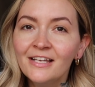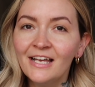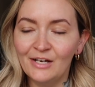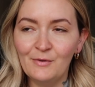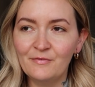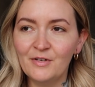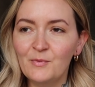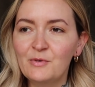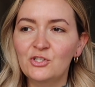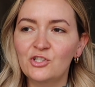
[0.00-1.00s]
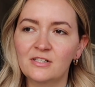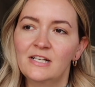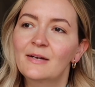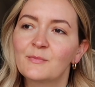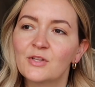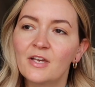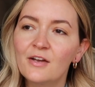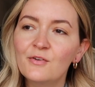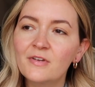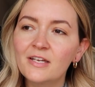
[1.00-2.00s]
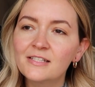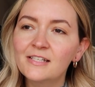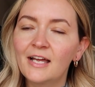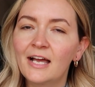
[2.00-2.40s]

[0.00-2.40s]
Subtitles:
However, we were struck down with COVID.